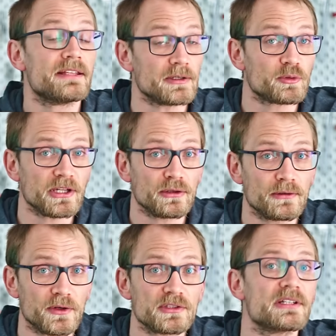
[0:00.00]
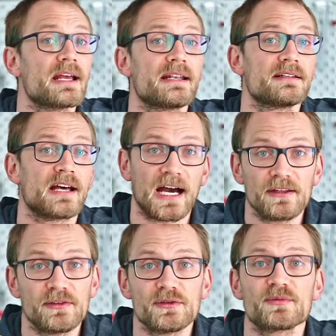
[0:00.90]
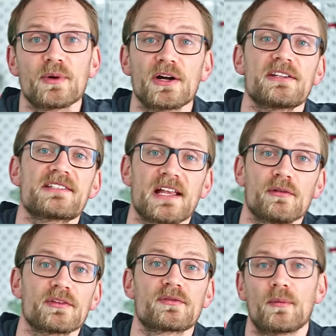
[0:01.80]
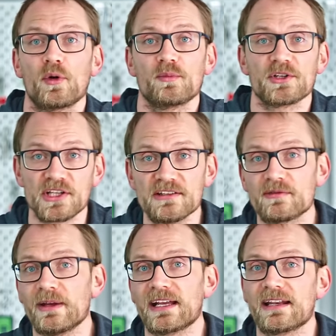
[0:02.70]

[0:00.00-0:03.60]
They're pretty universal and I've used parts salvaged from old machines to make